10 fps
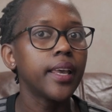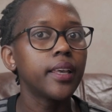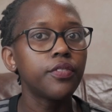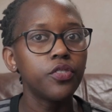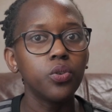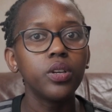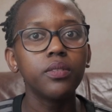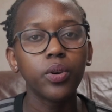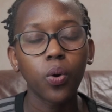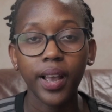if
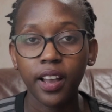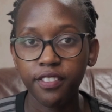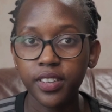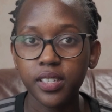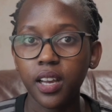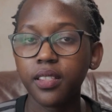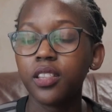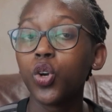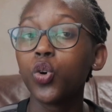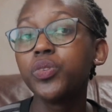you require a visa,
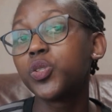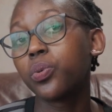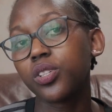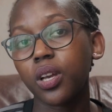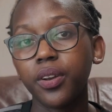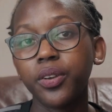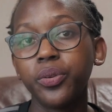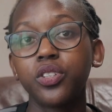then they will be sponsoring you.